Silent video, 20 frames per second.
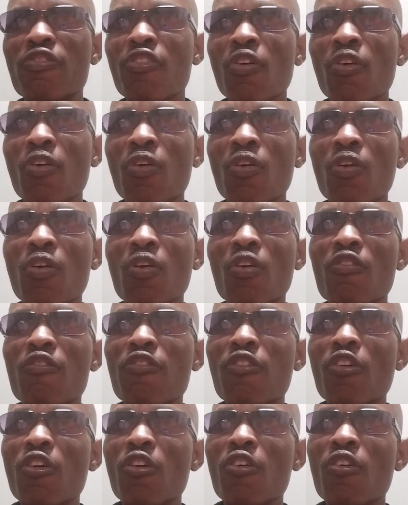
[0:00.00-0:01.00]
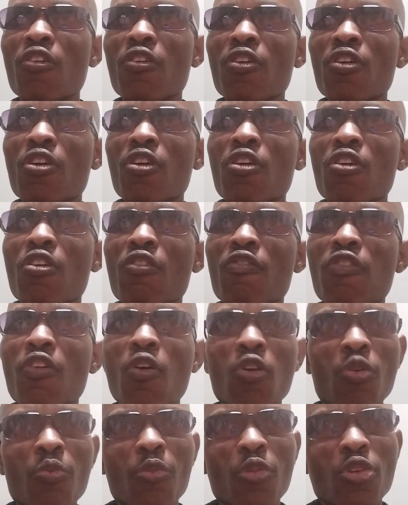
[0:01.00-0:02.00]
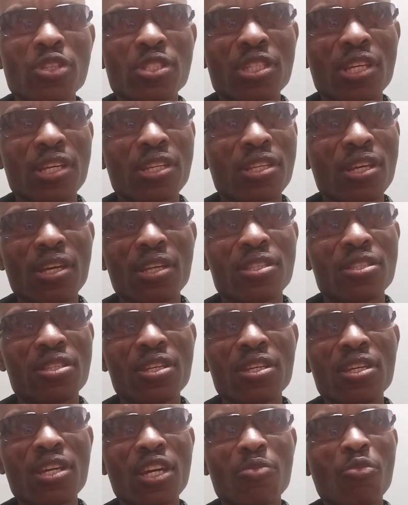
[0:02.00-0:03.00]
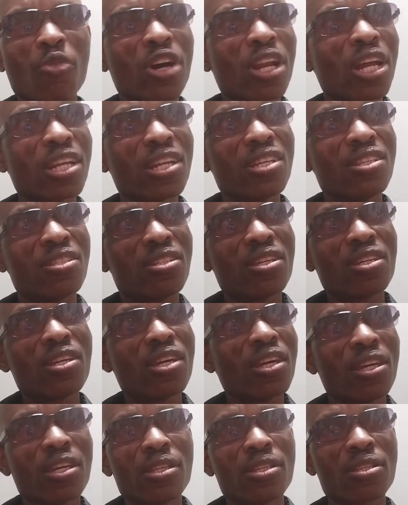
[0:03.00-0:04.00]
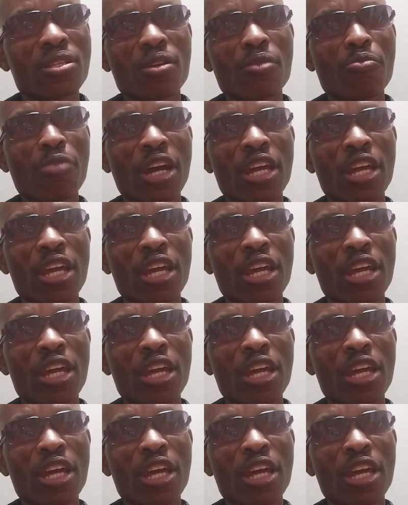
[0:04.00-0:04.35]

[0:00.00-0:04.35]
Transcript: for almost a decade, more than a decade,